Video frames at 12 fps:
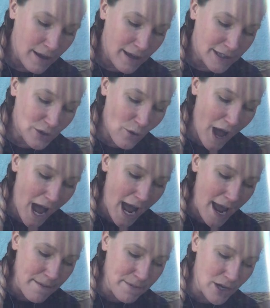So
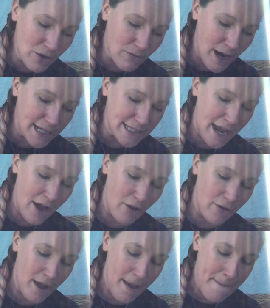I'm going to write
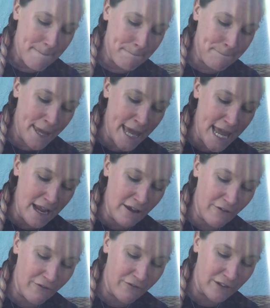down pink
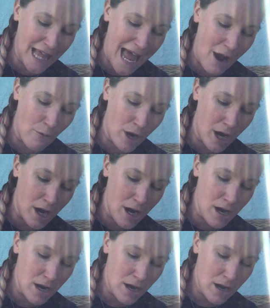flower
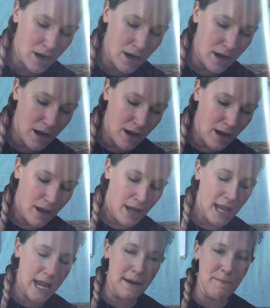
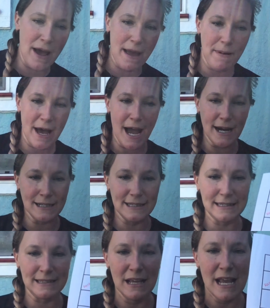in my
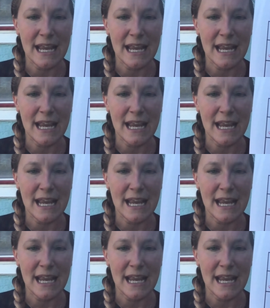box.